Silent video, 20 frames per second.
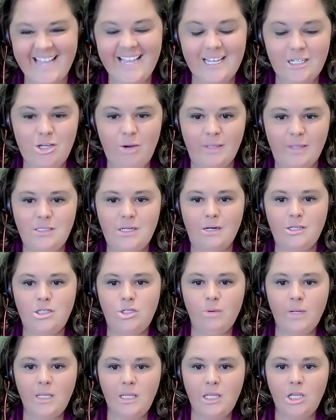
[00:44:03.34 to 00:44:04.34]
So it starts
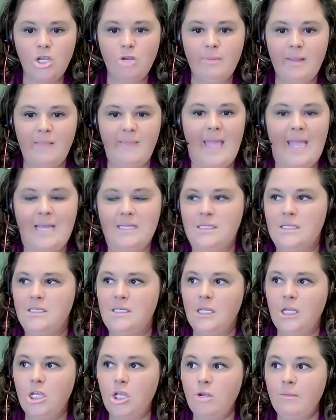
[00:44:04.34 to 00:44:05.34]
to accumulate. It's
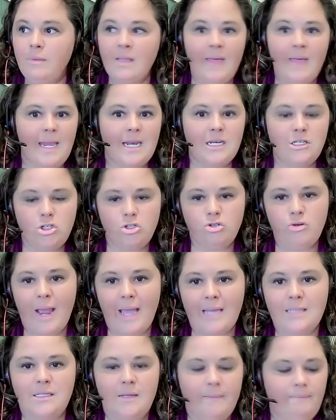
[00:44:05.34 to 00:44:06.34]
this accumulated
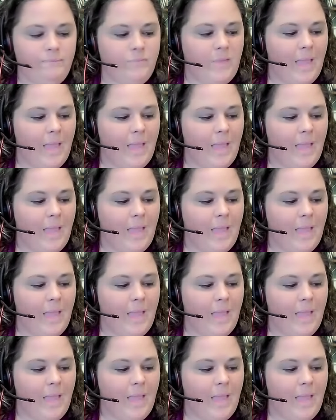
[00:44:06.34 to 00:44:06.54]
stress.